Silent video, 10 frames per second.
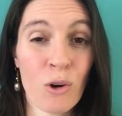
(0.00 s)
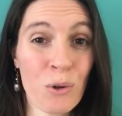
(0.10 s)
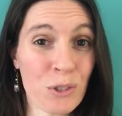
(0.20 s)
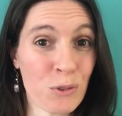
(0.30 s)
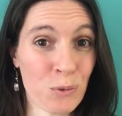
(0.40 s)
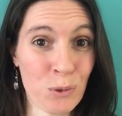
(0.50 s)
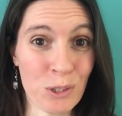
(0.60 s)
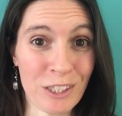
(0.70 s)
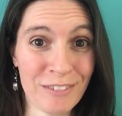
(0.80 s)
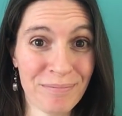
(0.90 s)
golden
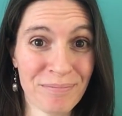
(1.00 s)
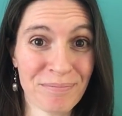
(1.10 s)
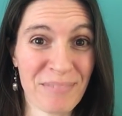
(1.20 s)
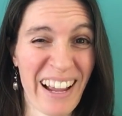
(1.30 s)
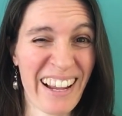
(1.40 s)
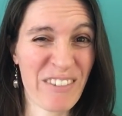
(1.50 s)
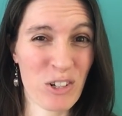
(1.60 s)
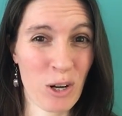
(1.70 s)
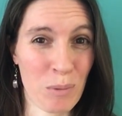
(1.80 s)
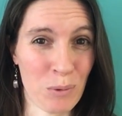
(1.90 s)
rule, I have
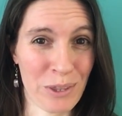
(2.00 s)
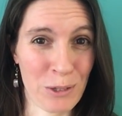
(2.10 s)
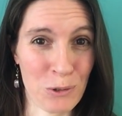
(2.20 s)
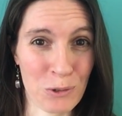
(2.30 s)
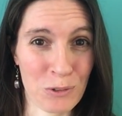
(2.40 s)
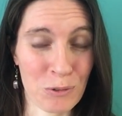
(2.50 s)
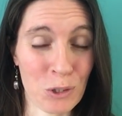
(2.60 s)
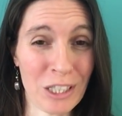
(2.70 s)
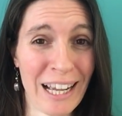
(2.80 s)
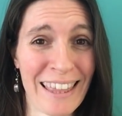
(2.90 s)
trouble with the golden
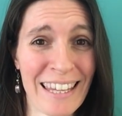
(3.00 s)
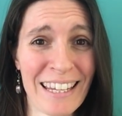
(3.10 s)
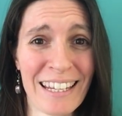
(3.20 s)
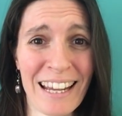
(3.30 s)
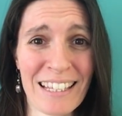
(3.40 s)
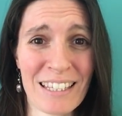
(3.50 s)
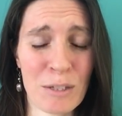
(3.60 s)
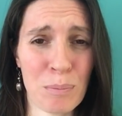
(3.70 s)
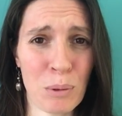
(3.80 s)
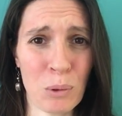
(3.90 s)
rule. I think it gets
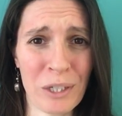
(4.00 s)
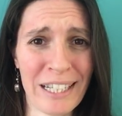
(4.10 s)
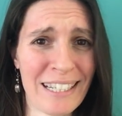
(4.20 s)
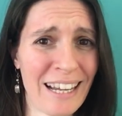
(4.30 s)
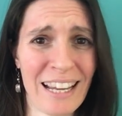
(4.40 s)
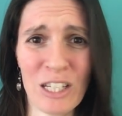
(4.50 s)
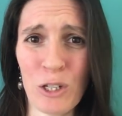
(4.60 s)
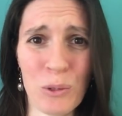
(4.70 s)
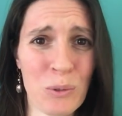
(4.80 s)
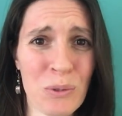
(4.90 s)
deployed and
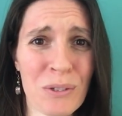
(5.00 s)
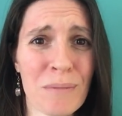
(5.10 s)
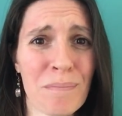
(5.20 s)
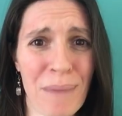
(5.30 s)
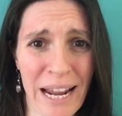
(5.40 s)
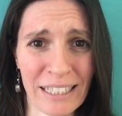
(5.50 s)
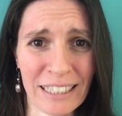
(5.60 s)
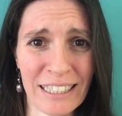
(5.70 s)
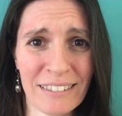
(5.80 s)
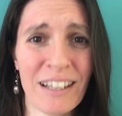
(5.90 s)
used
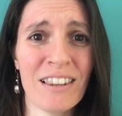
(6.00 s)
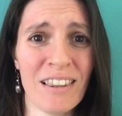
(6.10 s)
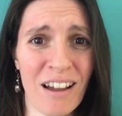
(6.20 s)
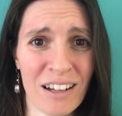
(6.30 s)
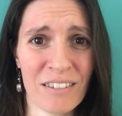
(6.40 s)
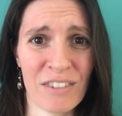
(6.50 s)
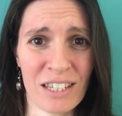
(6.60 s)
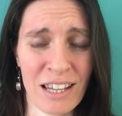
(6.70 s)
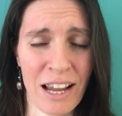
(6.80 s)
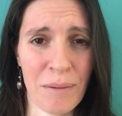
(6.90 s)
badly a lot of
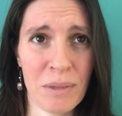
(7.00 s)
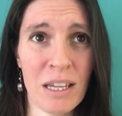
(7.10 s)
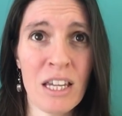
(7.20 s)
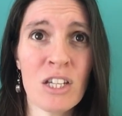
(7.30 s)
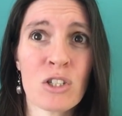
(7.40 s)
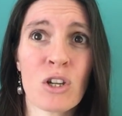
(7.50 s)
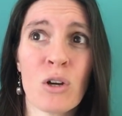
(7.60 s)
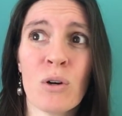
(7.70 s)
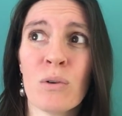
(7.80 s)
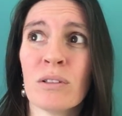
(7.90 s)
the time.
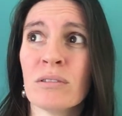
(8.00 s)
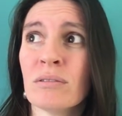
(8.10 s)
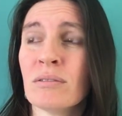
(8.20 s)
So